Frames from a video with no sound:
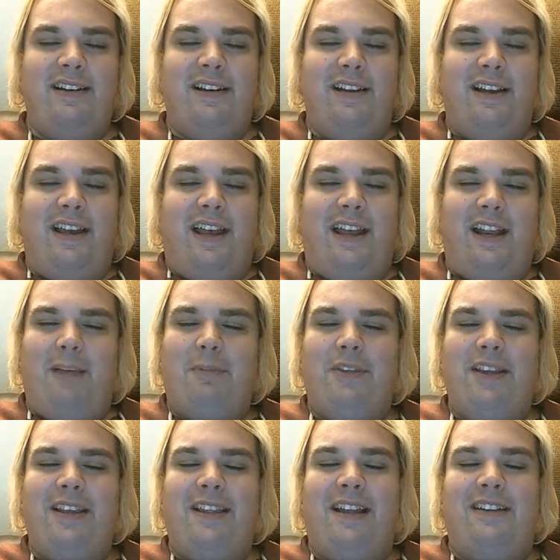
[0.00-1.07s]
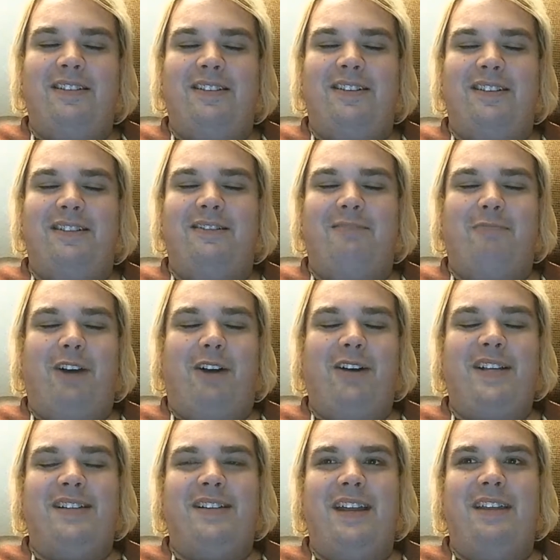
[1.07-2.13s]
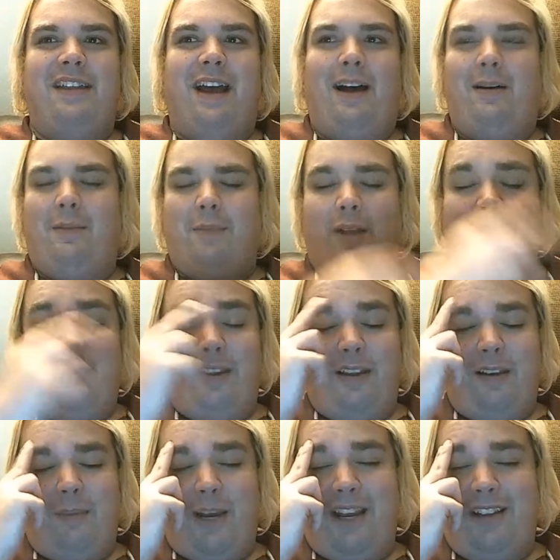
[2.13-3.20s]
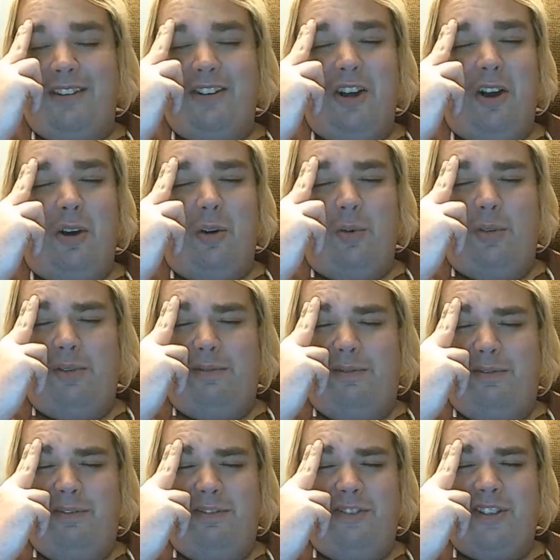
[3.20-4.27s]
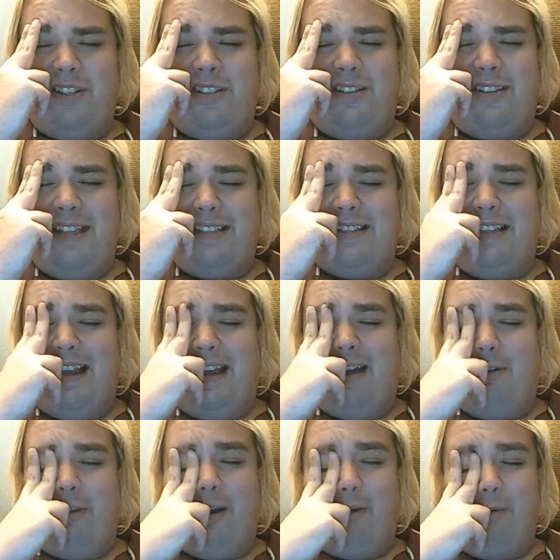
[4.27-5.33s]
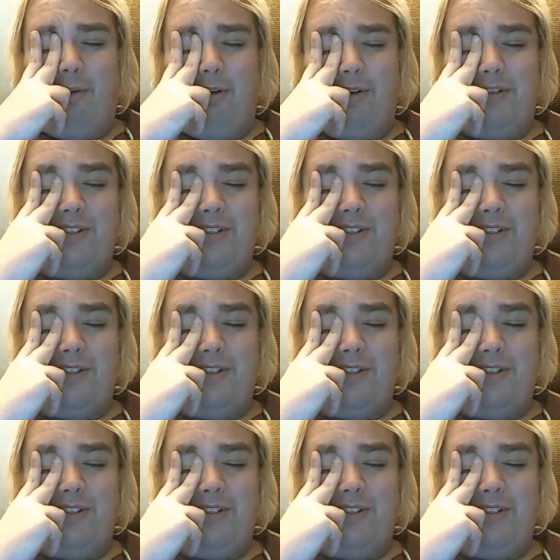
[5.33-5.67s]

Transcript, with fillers: And I'm thinking that while he's saying that, I'm like thinking in my head, no, just that's not how that works.